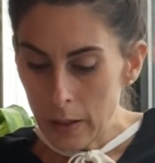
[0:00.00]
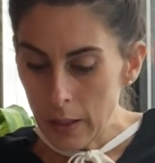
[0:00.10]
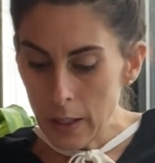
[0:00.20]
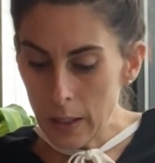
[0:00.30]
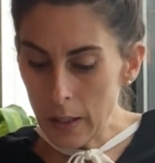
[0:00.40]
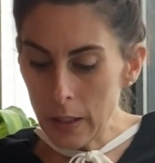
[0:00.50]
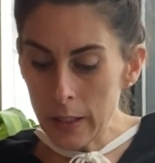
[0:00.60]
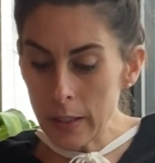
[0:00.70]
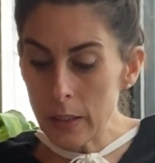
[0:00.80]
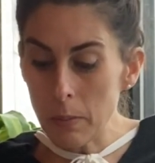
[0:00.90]

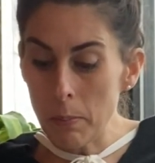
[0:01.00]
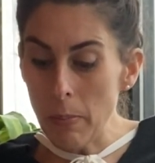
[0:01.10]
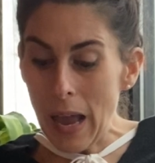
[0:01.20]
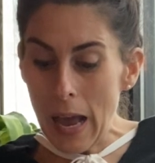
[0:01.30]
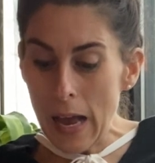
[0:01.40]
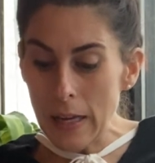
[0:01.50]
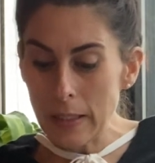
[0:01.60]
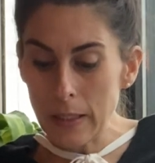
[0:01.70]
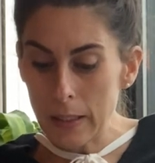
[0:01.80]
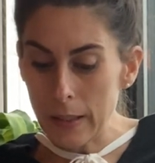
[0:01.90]
healing some
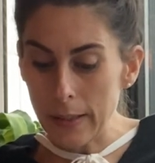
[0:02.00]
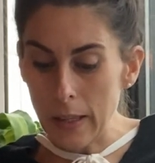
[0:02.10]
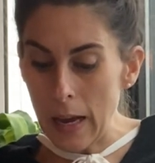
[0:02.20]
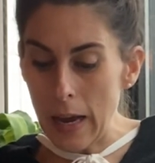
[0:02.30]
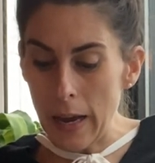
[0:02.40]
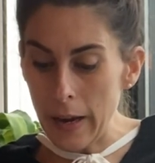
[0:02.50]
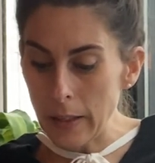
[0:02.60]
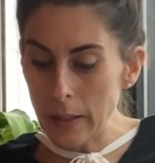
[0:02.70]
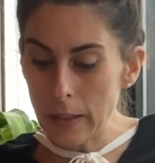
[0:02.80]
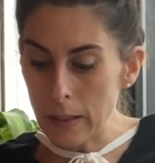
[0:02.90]
past
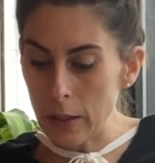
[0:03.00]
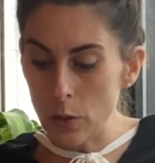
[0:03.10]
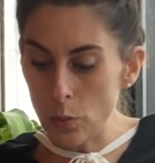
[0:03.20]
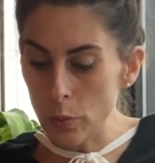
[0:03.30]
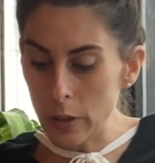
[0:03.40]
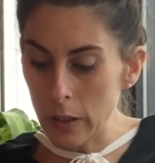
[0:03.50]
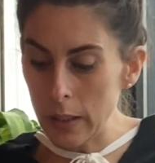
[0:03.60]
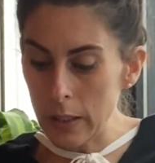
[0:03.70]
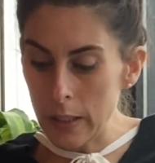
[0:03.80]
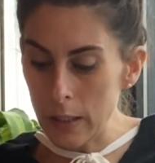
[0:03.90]
lies that you
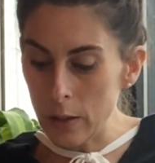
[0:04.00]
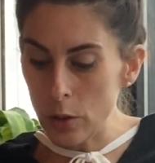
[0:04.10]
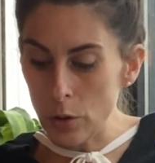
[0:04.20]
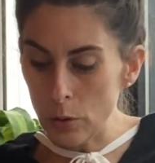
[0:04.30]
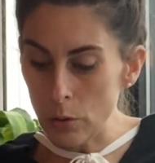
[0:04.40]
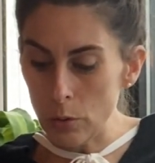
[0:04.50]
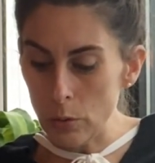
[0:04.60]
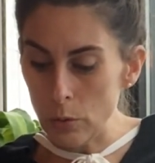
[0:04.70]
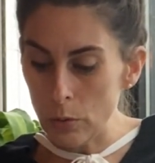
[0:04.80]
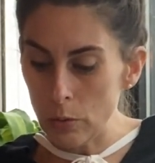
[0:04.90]
really need
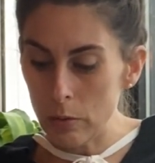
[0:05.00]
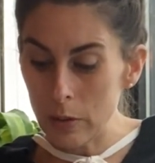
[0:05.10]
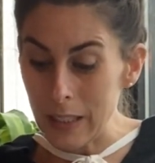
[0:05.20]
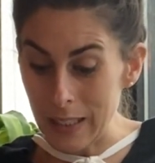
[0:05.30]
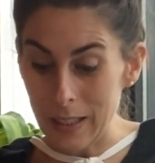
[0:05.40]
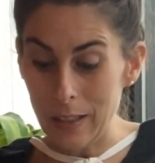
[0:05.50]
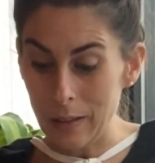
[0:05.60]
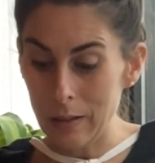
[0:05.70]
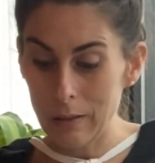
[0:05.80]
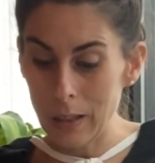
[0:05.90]
to see.
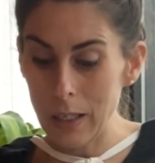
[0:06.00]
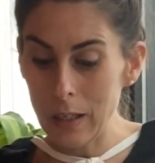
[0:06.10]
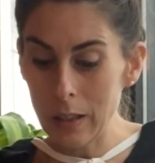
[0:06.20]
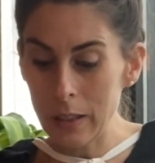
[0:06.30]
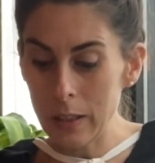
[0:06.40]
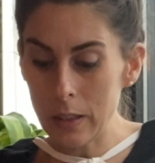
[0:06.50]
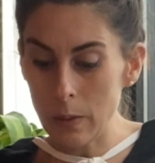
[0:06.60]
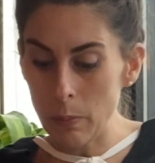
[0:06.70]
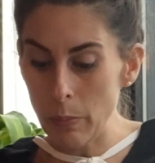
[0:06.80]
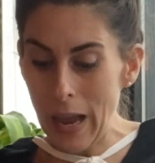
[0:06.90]
Healing
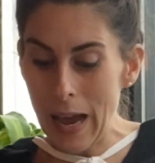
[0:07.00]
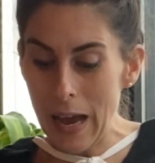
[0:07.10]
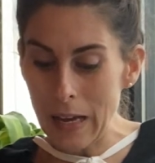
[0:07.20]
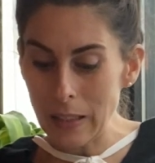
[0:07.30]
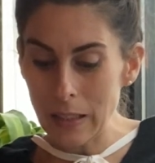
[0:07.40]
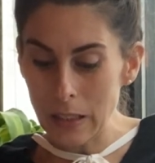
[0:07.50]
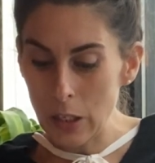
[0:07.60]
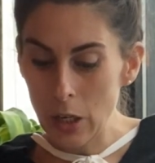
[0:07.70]
some past